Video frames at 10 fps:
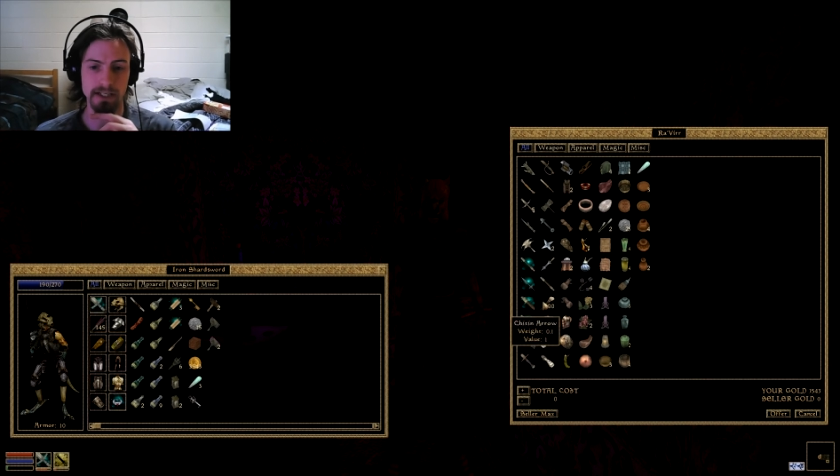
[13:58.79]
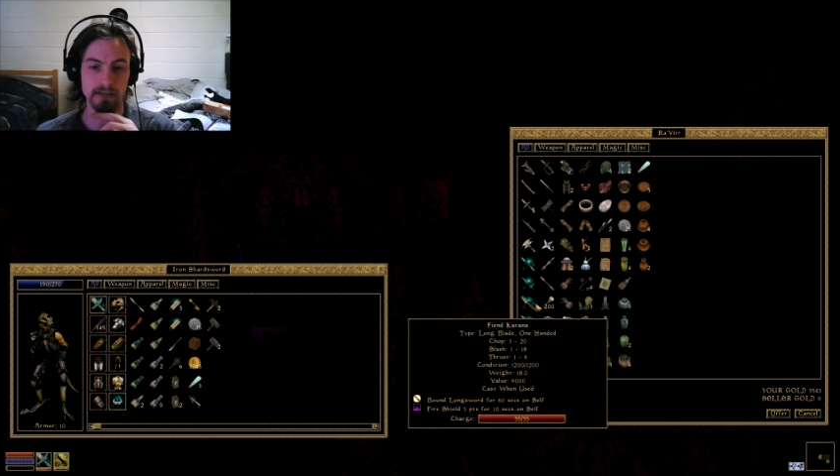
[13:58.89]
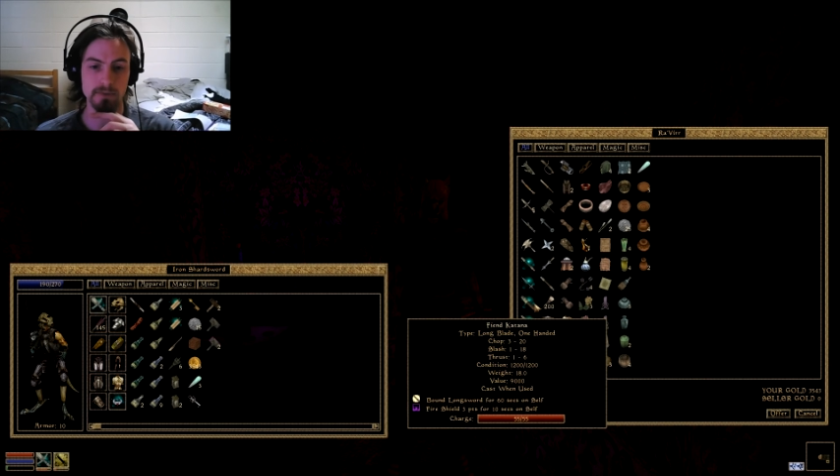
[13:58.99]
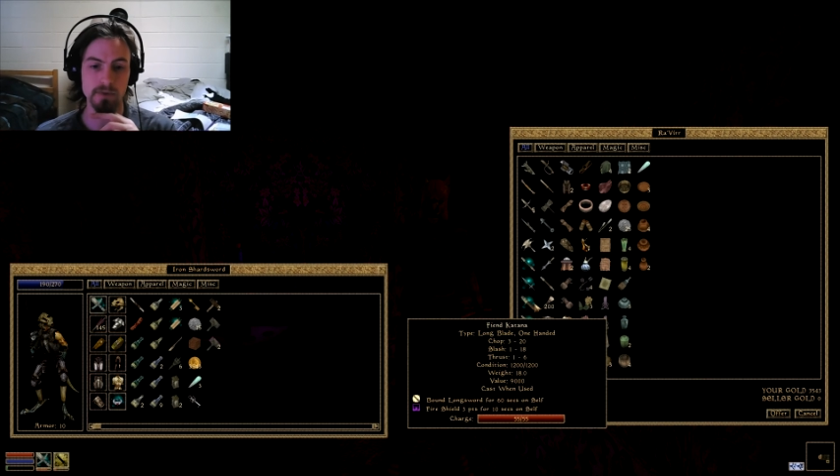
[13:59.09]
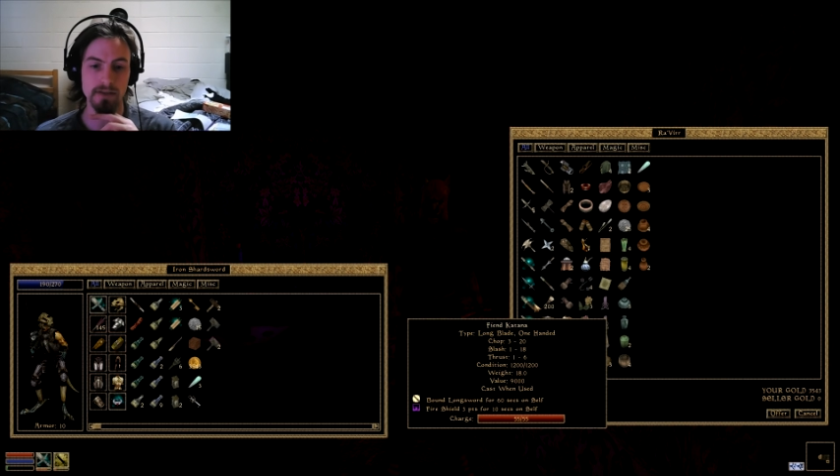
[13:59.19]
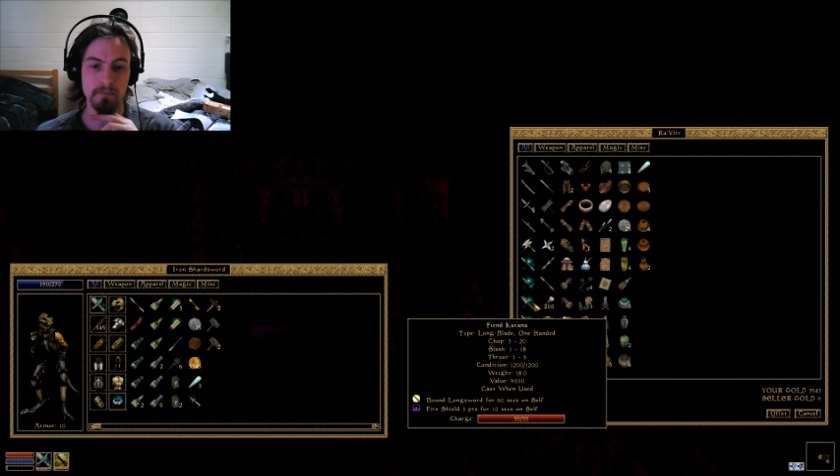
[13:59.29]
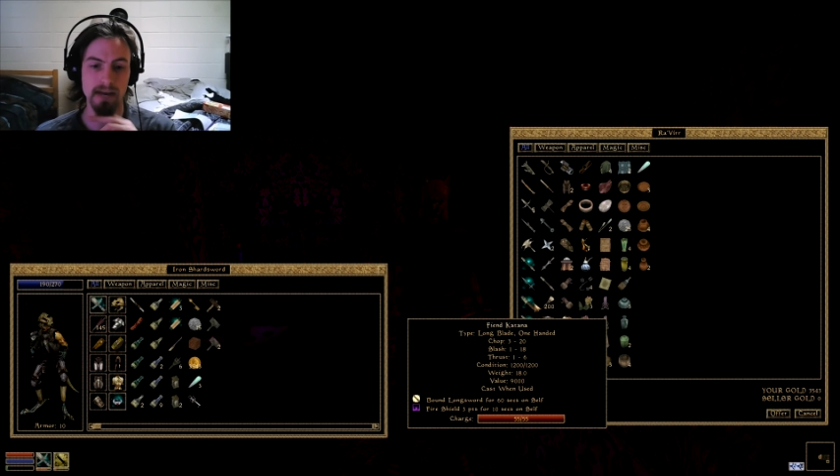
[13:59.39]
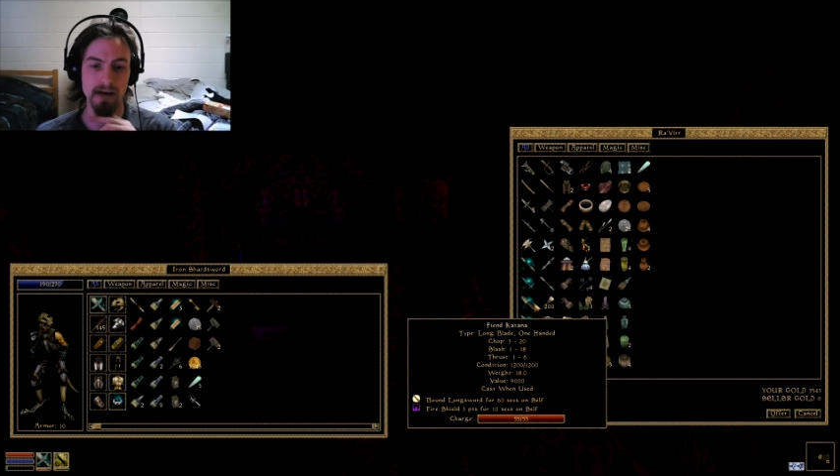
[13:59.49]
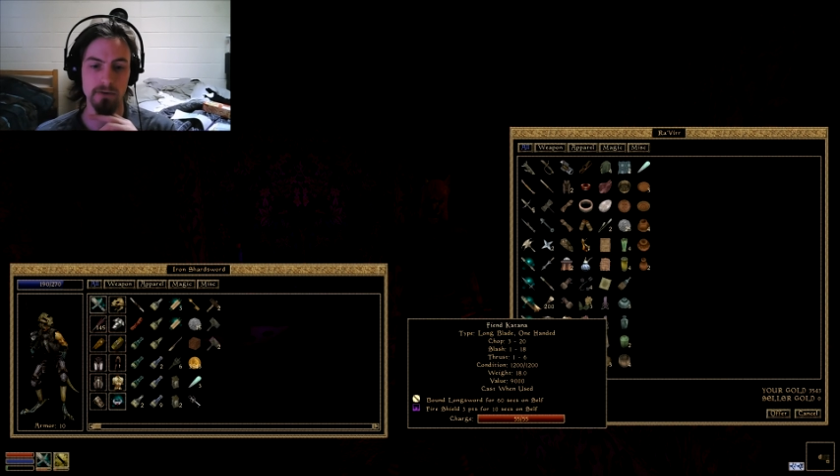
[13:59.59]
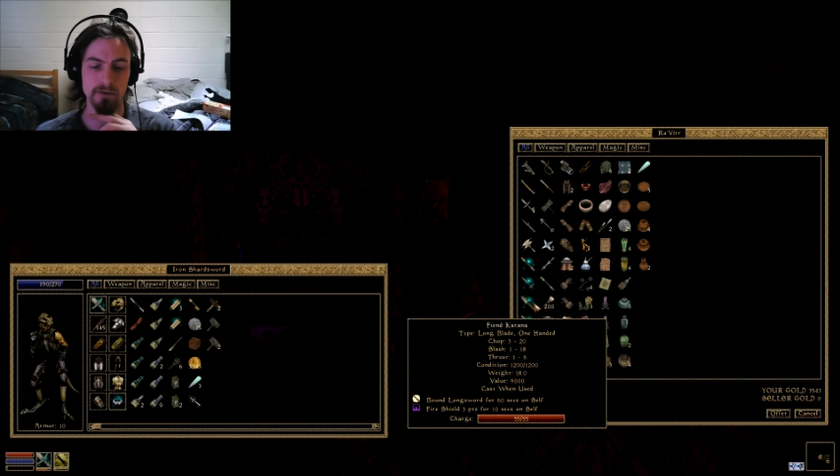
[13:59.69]
but it comes
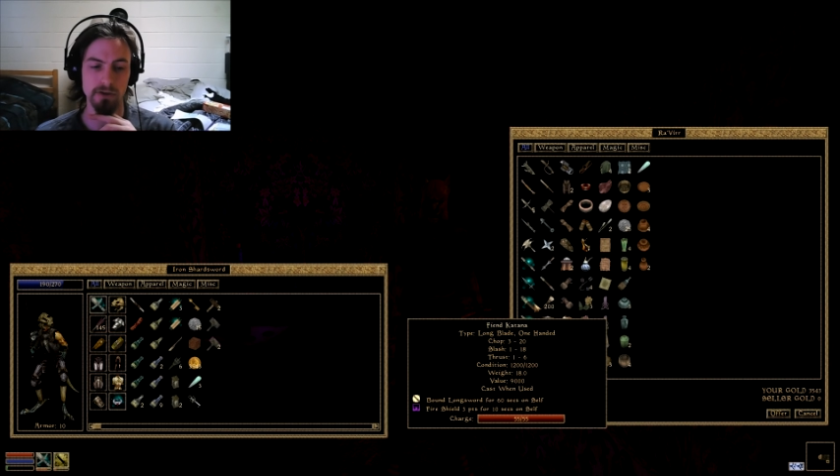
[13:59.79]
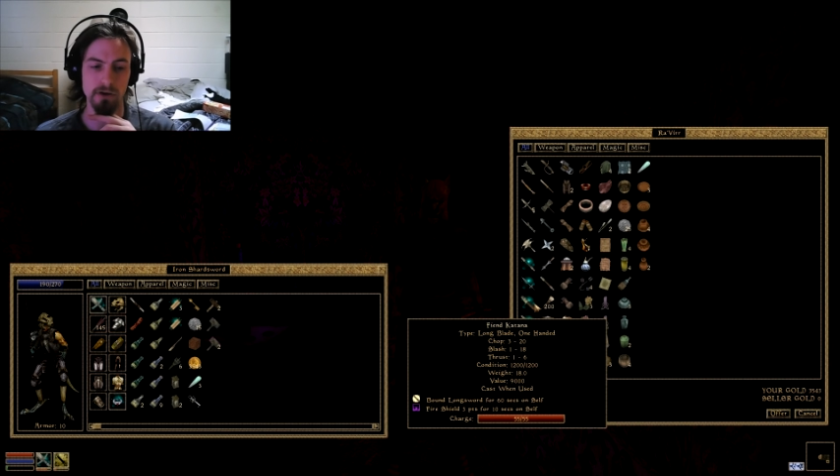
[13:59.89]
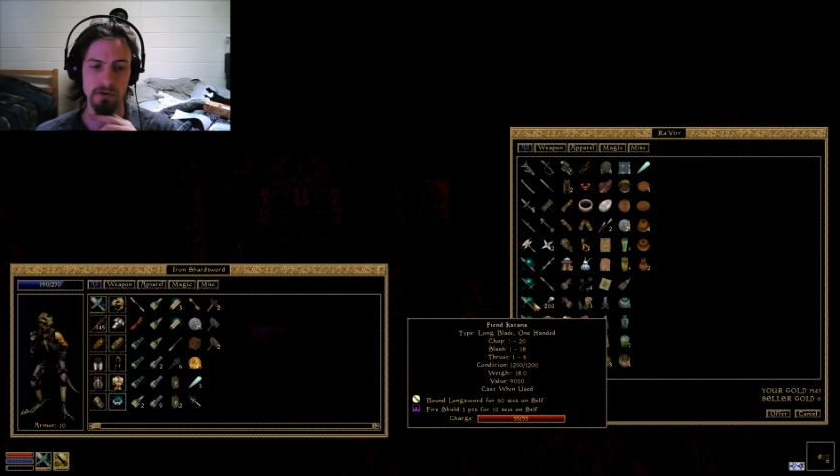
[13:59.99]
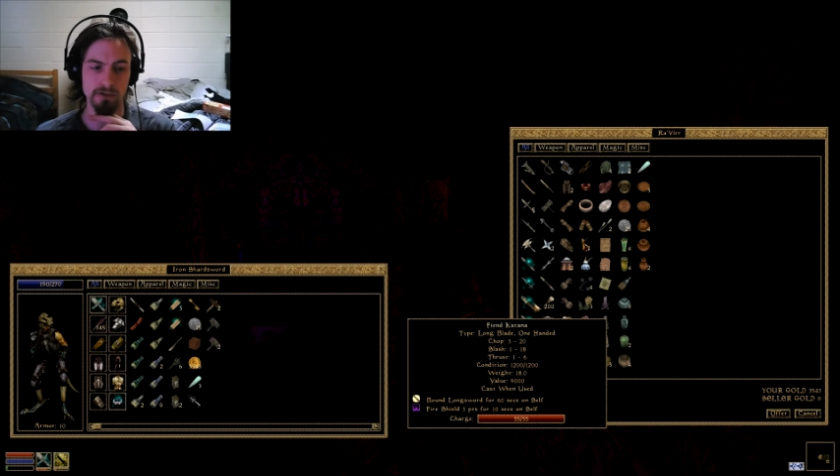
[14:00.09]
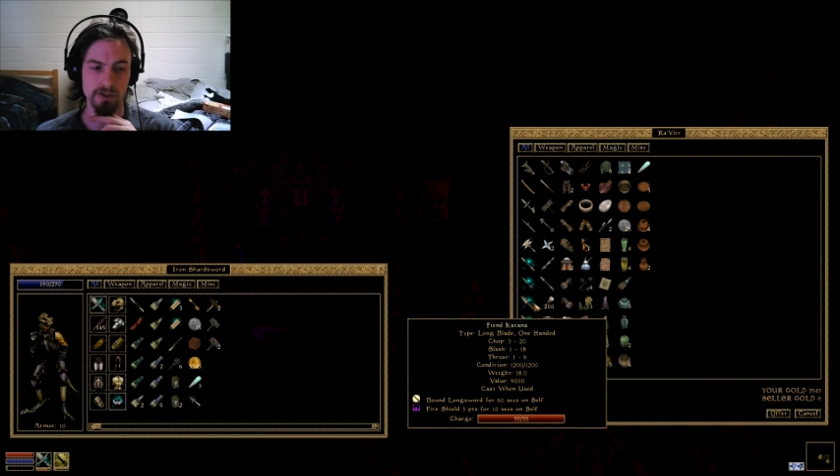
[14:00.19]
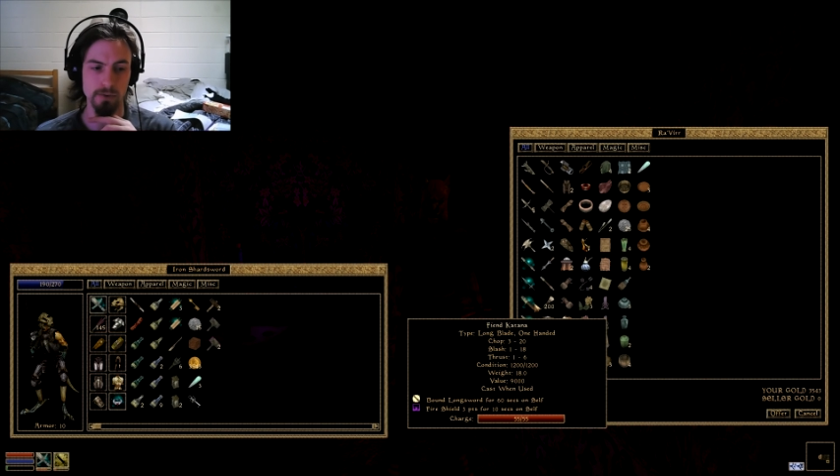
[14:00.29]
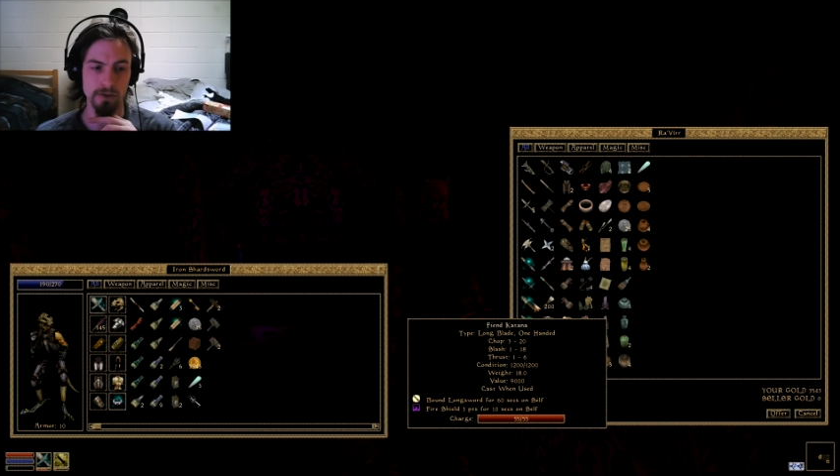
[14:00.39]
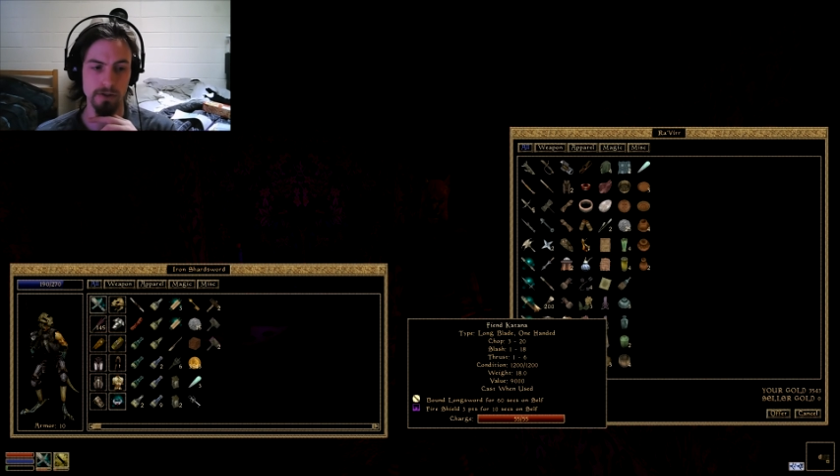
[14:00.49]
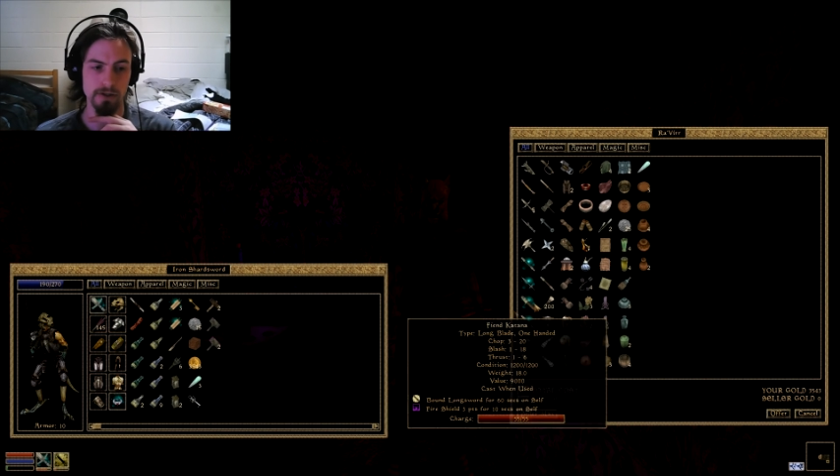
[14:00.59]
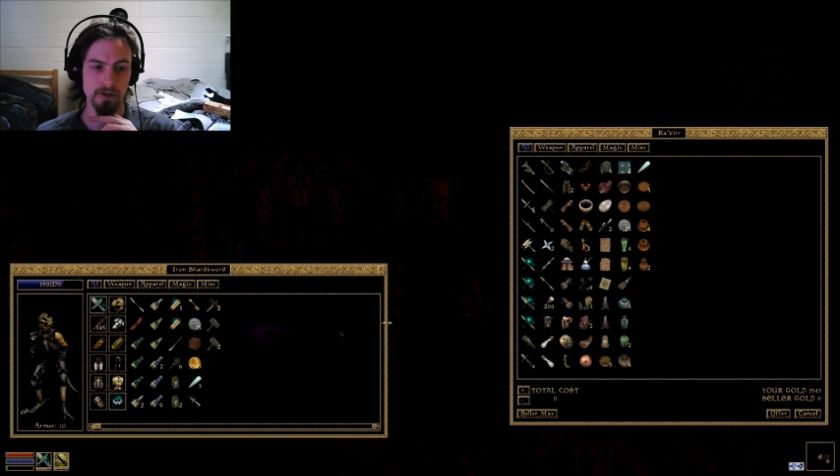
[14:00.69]
with bound
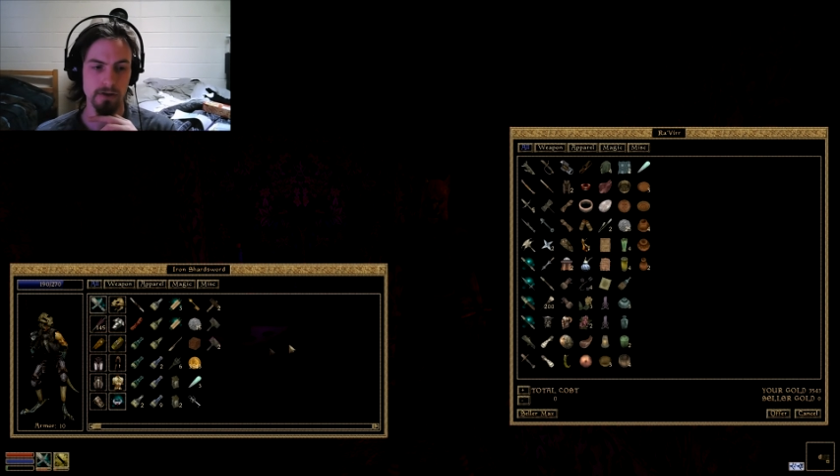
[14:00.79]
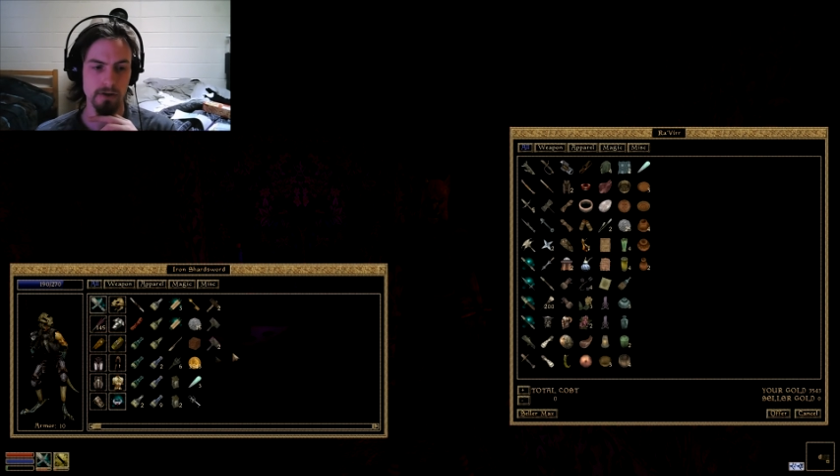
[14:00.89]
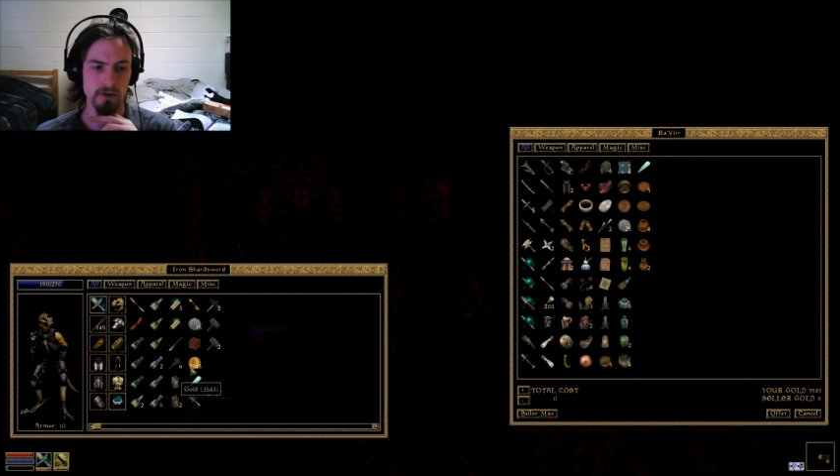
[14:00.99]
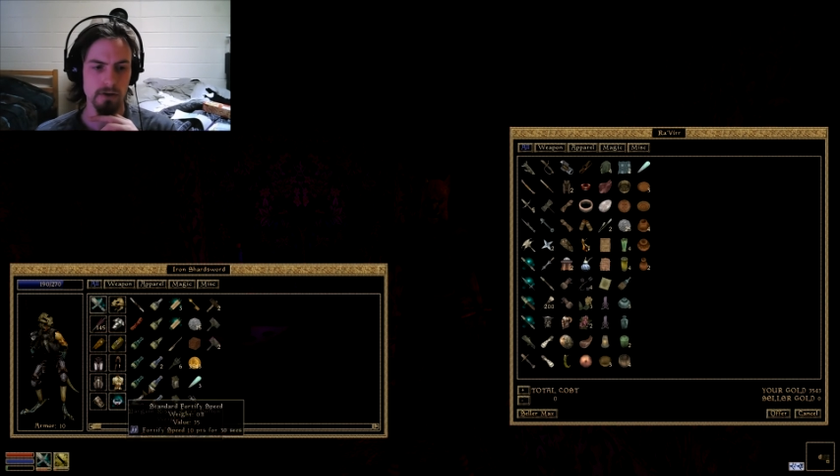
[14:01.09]
longsword.